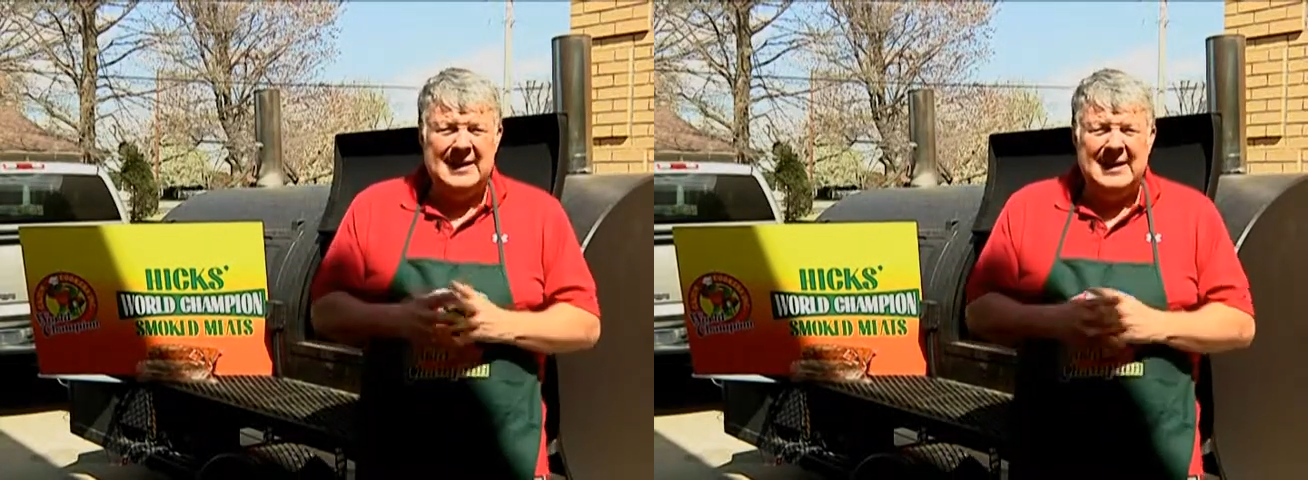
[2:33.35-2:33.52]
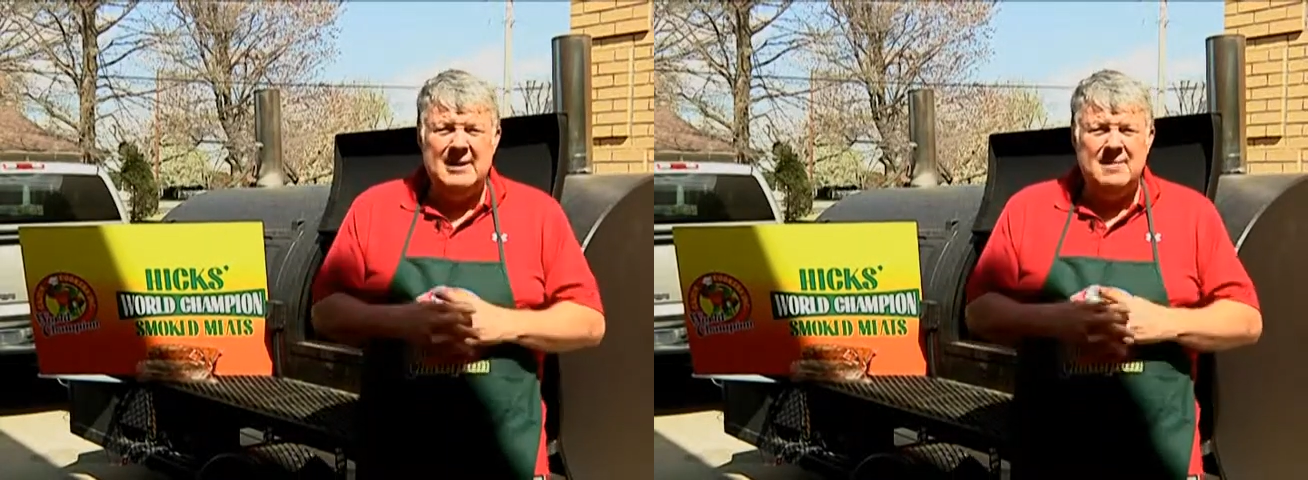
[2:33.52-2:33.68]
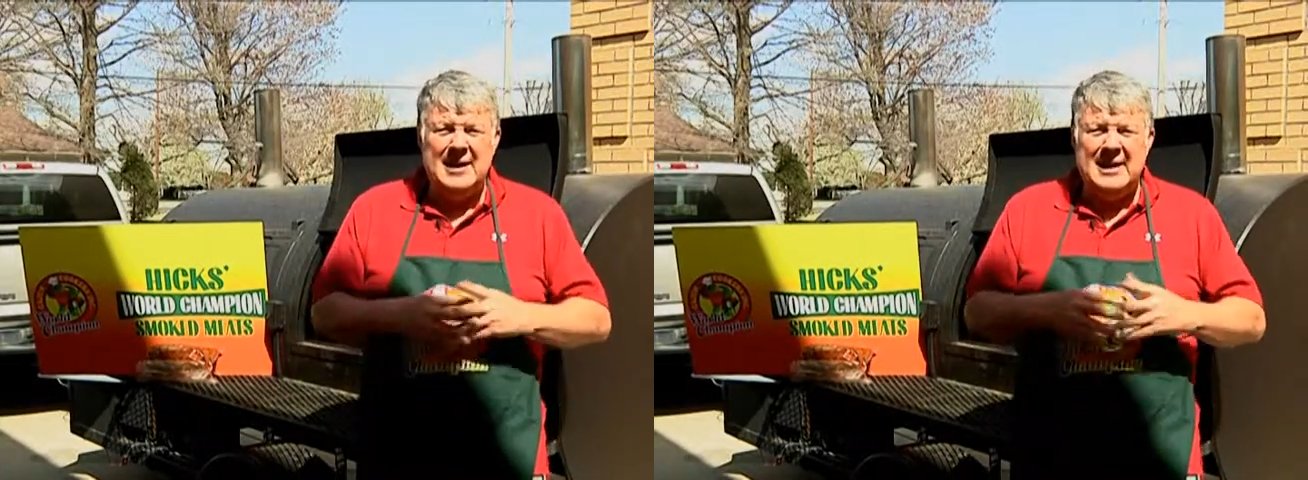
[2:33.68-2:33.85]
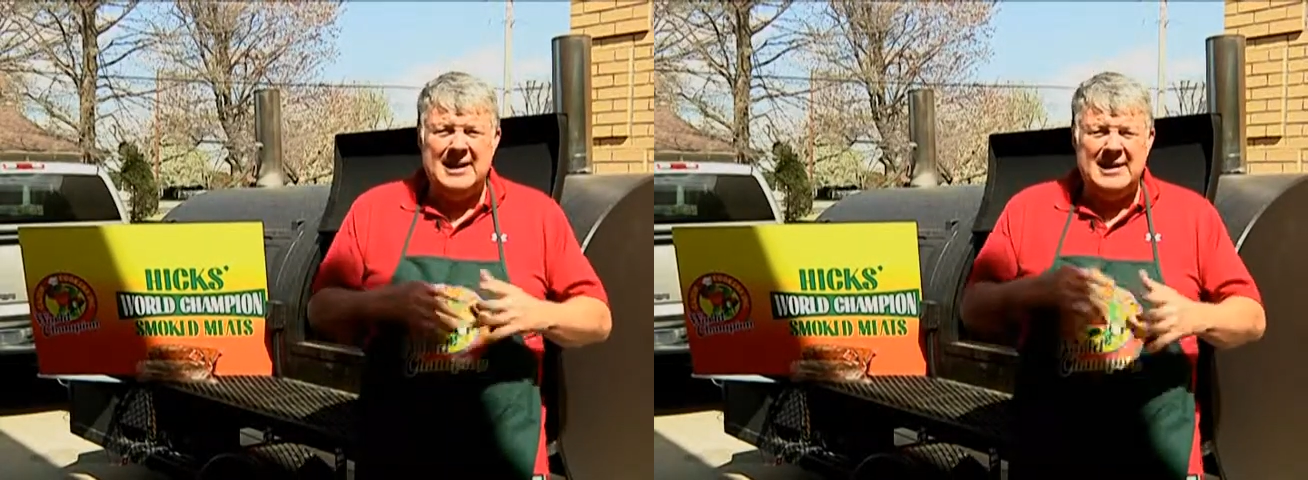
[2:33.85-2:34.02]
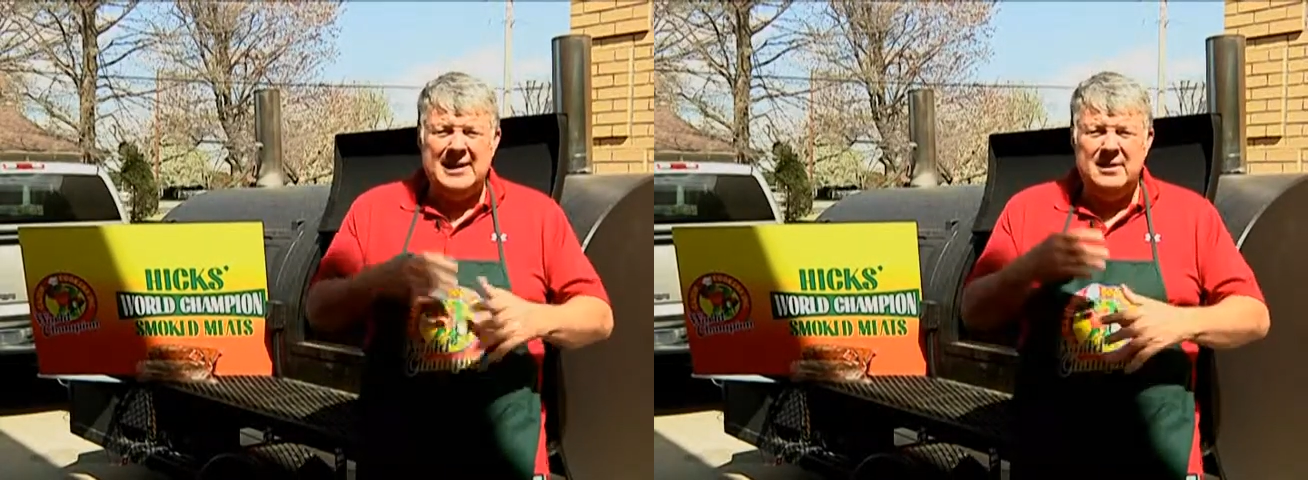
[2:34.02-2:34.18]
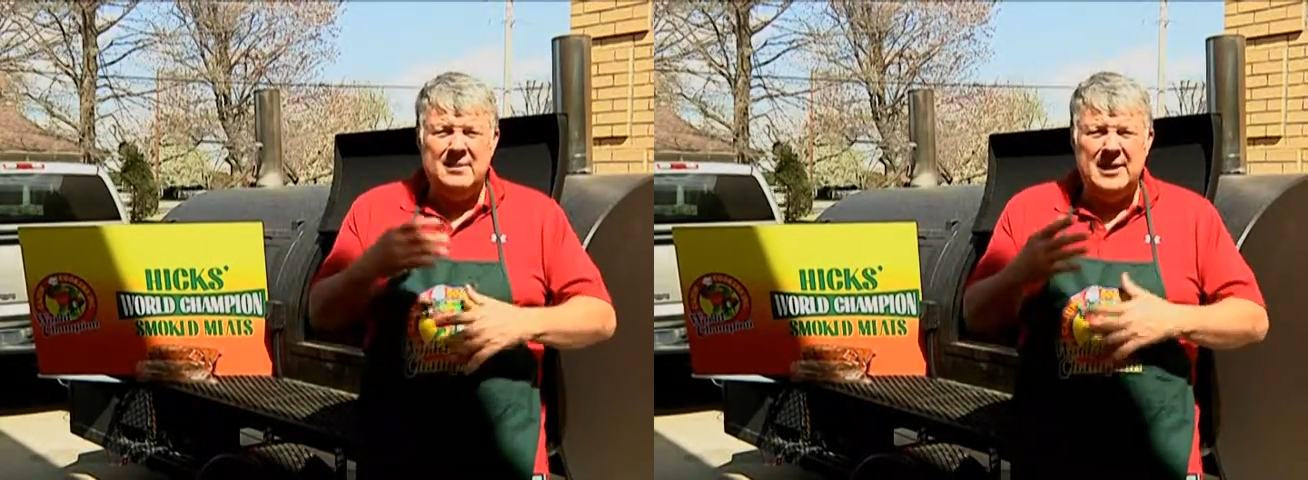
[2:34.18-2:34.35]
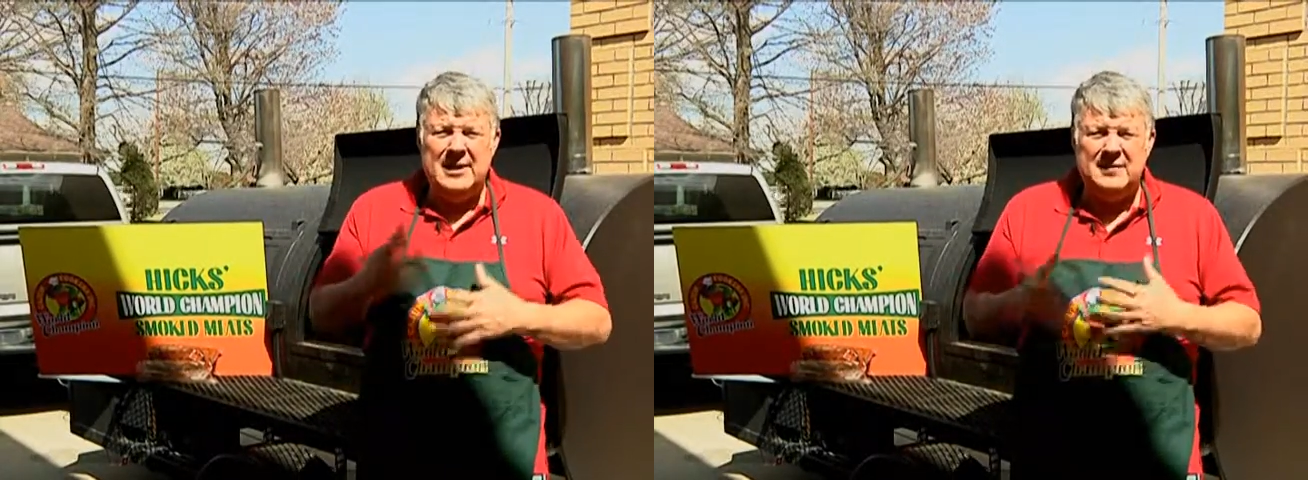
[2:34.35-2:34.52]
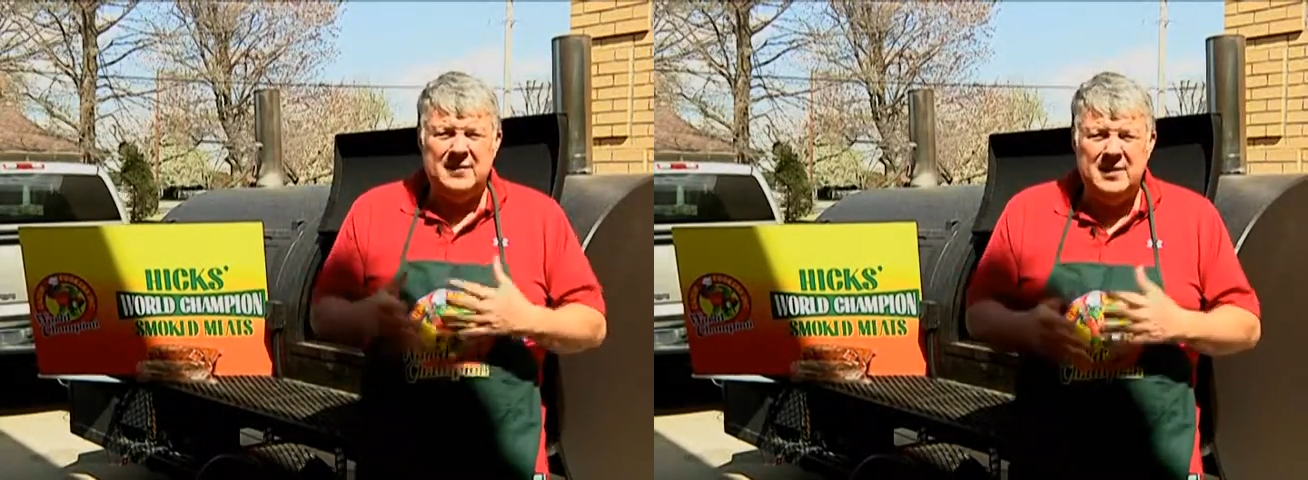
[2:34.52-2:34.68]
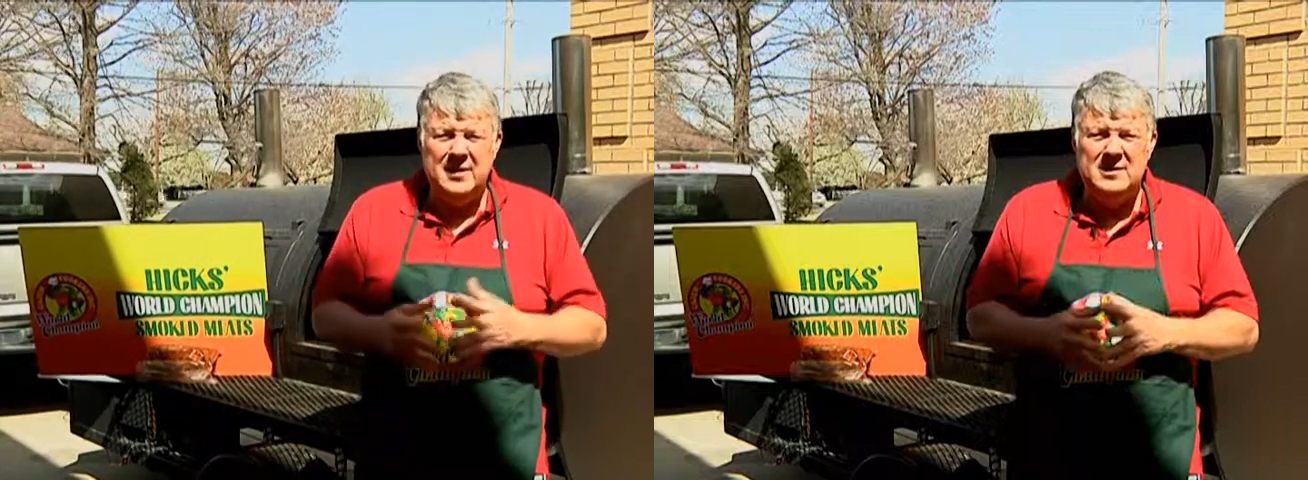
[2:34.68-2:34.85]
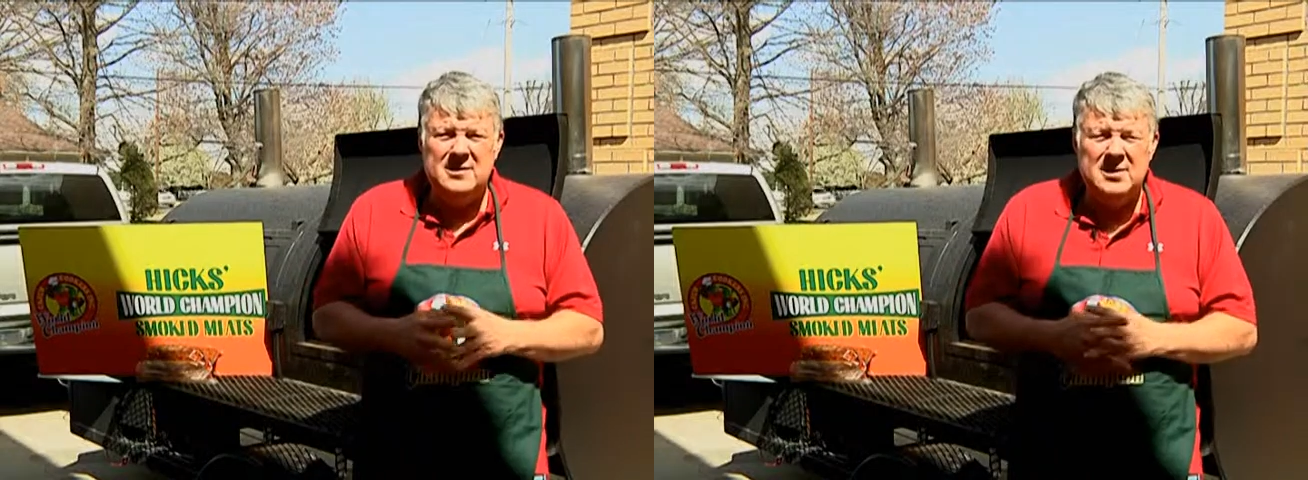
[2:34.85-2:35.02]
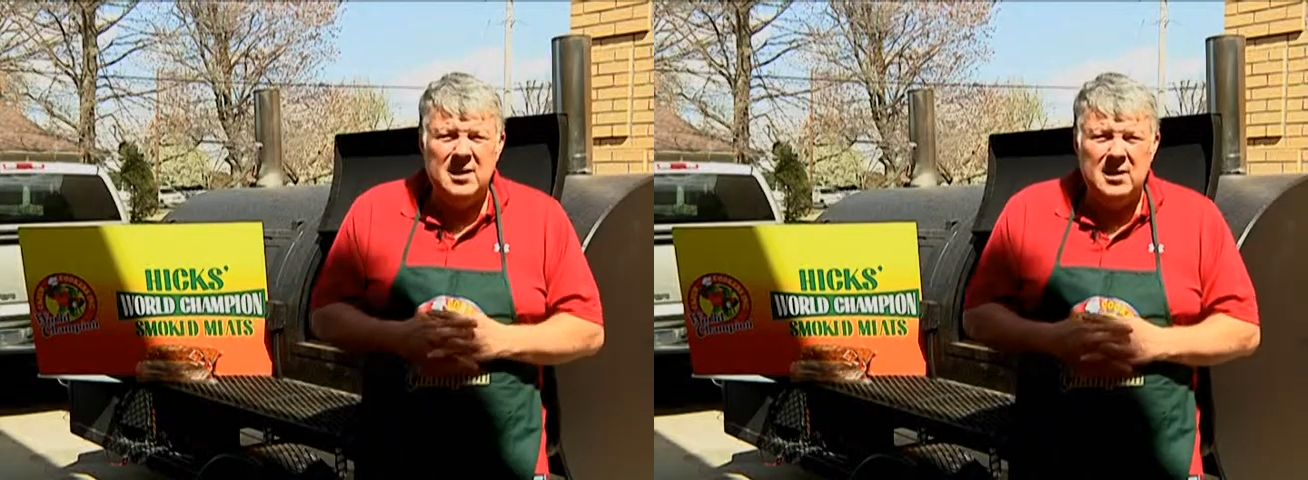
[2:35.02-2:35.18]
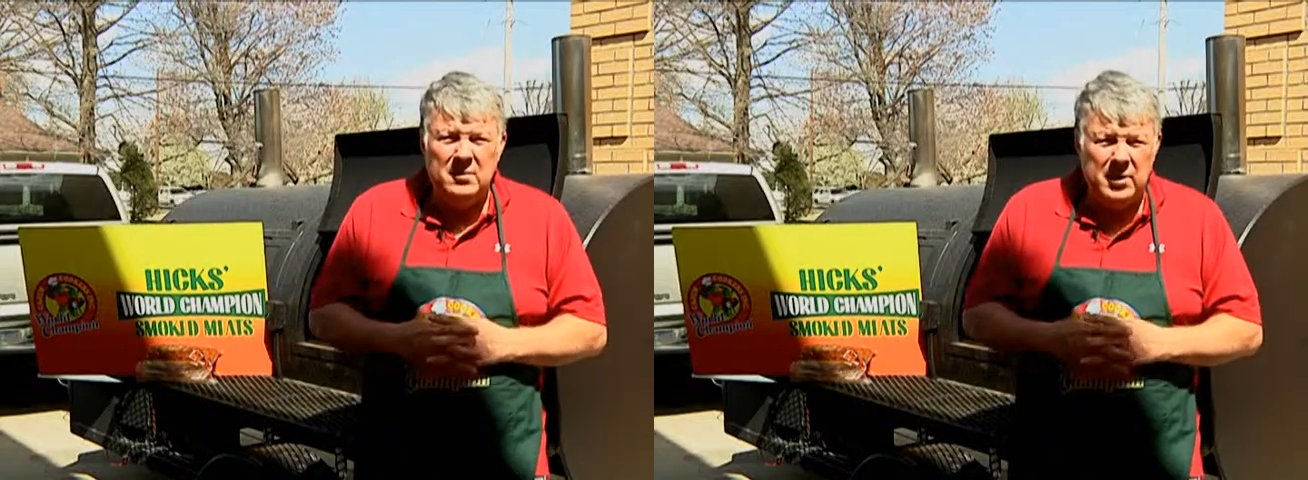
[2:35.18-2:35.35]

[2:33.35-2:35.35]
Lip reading: anybody need to raise funds.